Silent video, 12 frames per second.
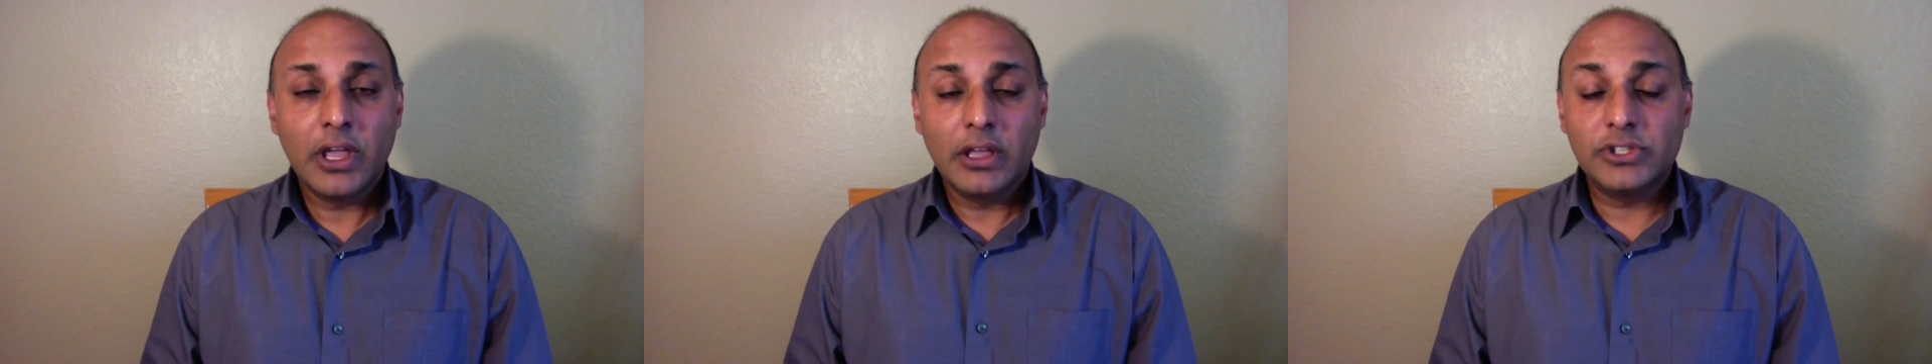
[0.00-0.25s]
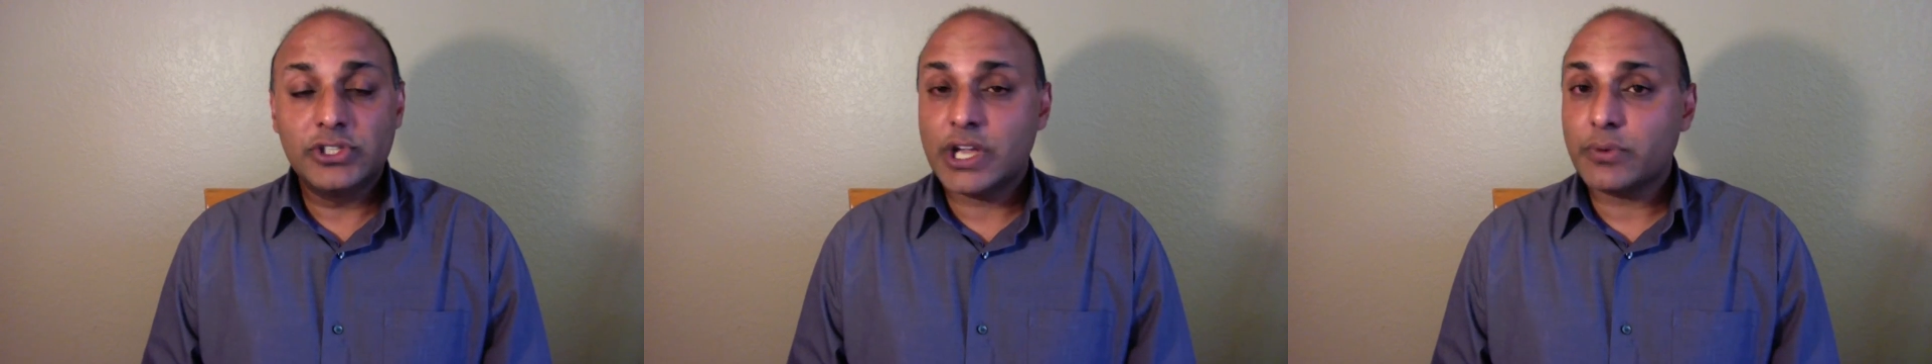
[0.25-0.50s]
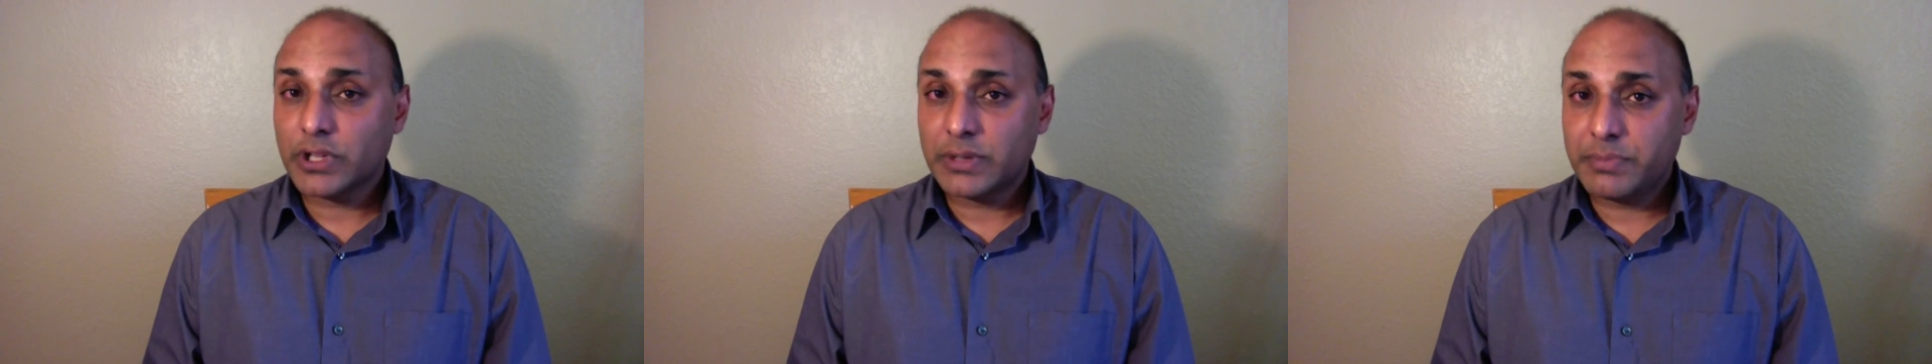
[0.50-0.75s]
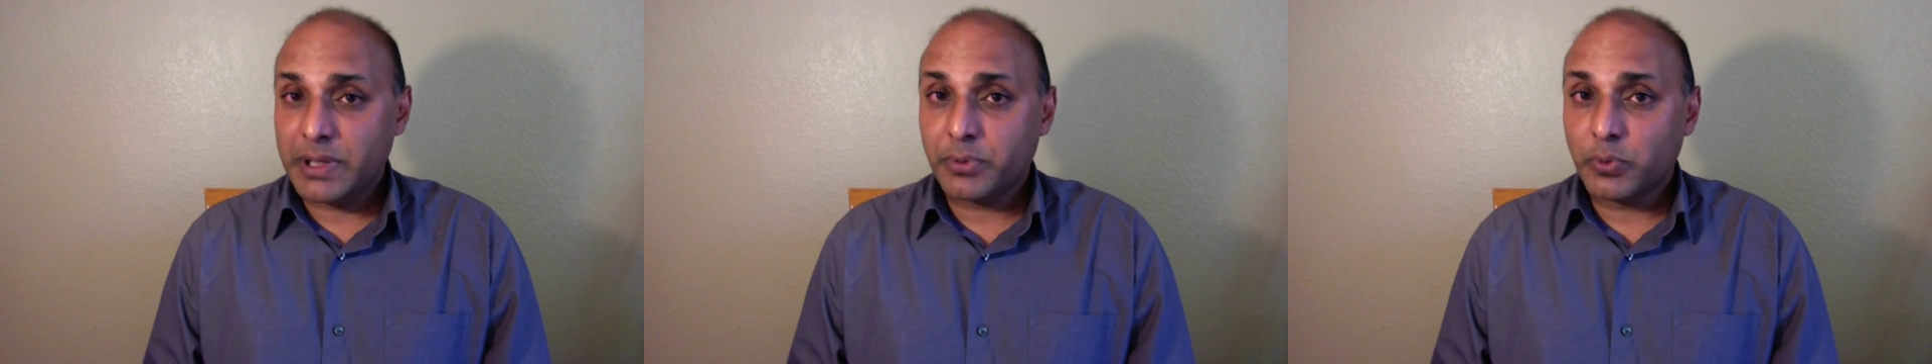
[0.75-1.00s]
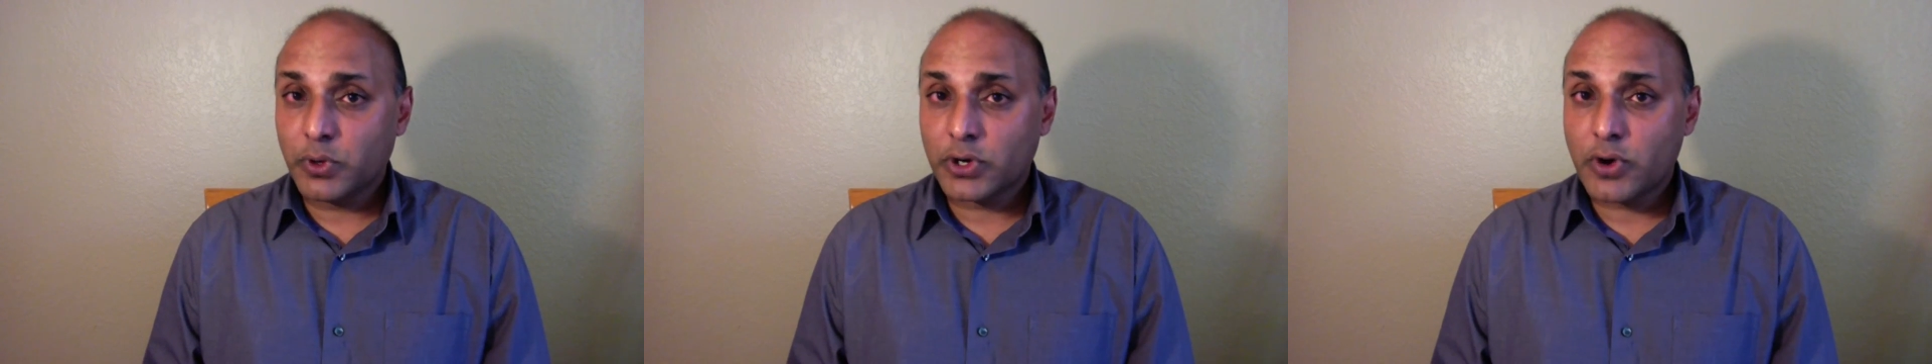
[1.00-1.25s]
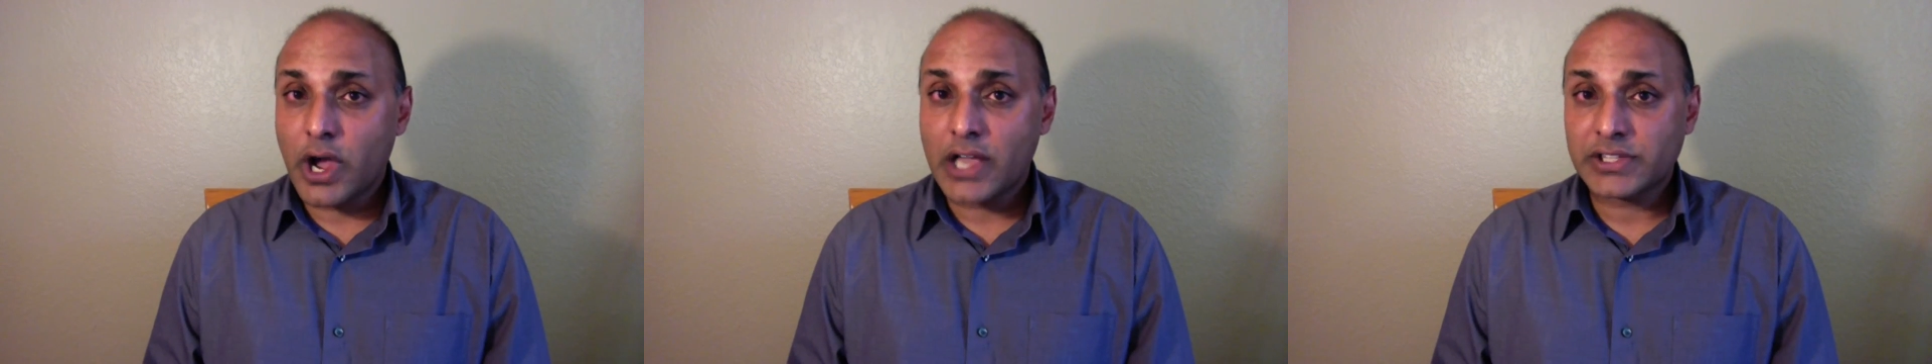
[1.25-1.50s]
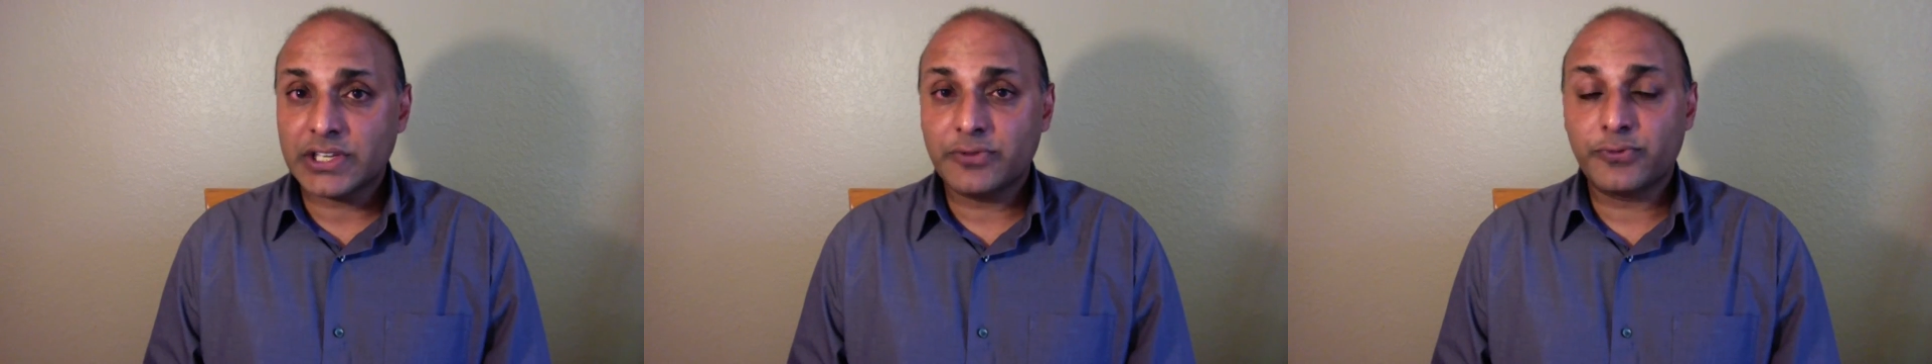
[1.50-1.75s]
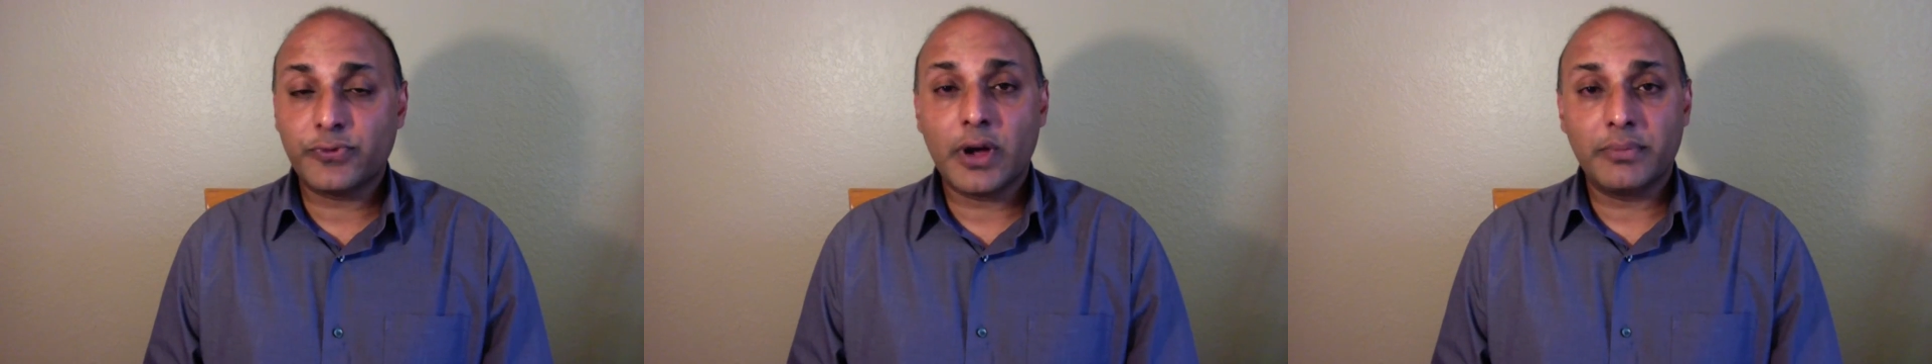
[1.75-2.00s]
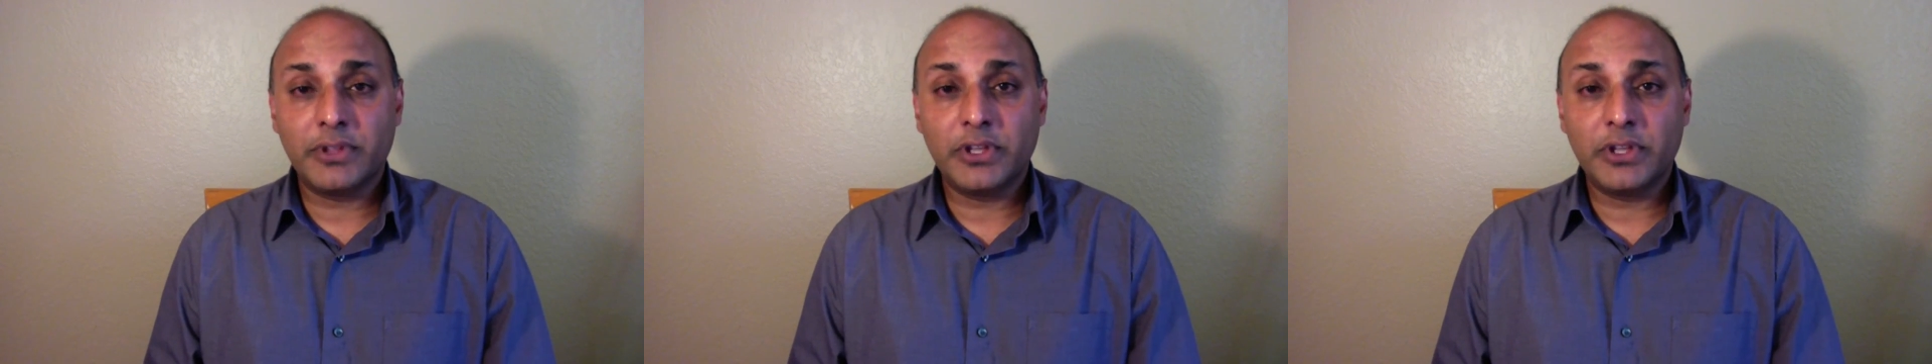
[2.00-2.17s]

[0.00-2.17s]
generally people were crossing from the